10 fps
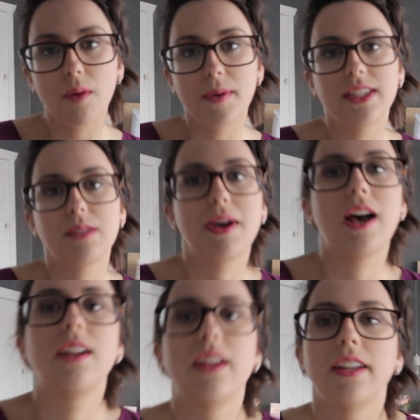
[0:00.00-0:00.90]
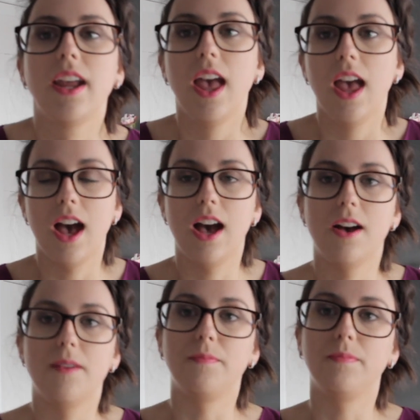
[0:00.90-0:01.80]
comments about it.
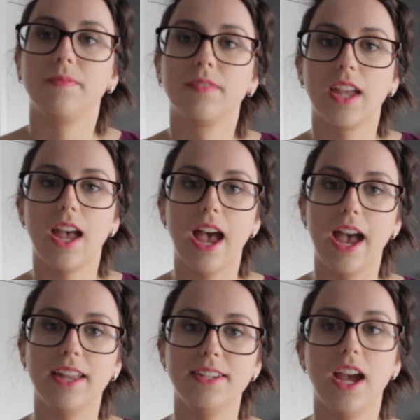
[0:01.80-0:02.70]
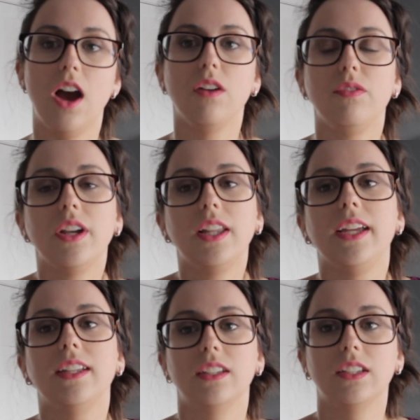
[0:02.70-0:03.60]
And yeah, I
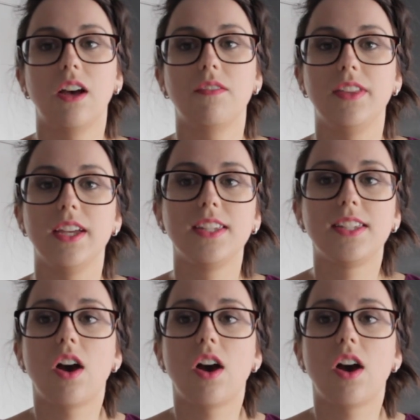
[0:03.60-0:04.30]
really love this.